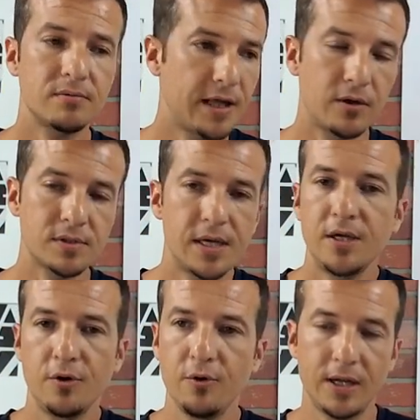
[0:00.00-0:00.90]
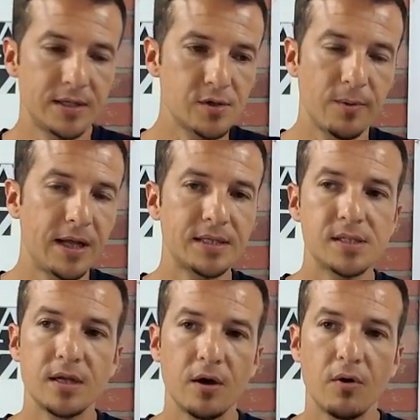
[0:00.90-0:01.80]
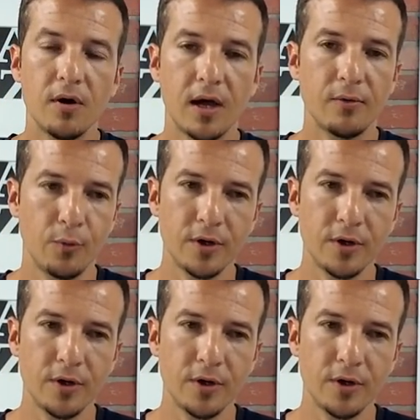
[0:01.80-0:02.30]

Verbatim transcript: they don't tell you who it is, nobody gets to know, we'll